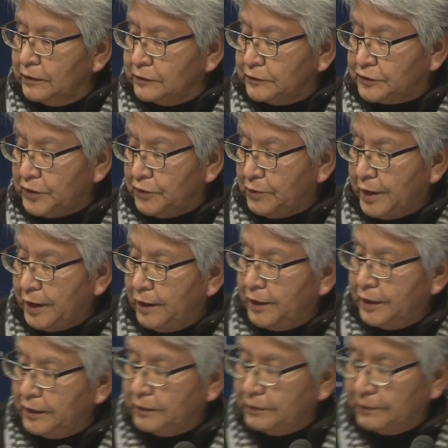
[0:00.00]
So
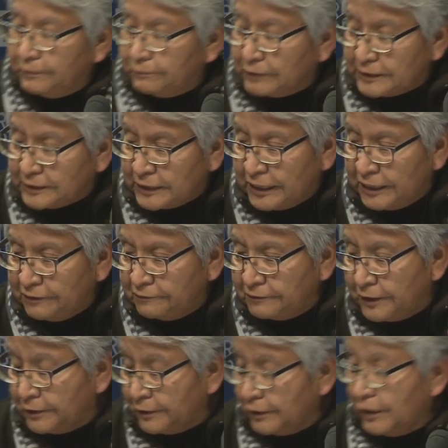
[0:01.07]
I
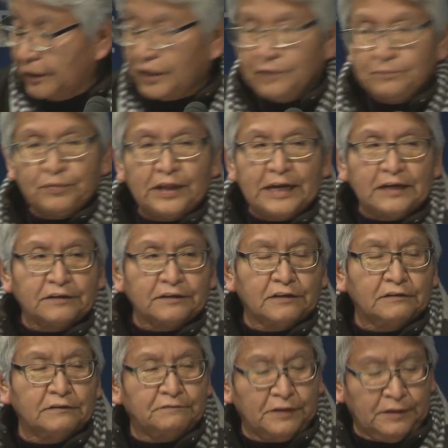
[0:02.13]
received a complaint
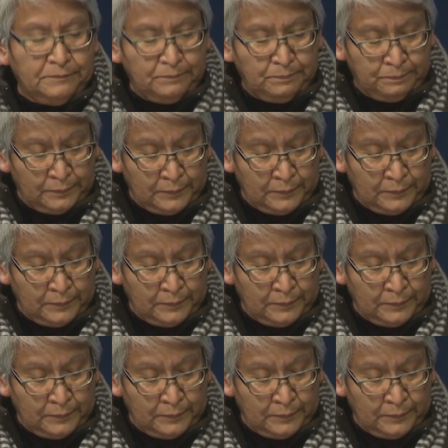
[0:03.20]
of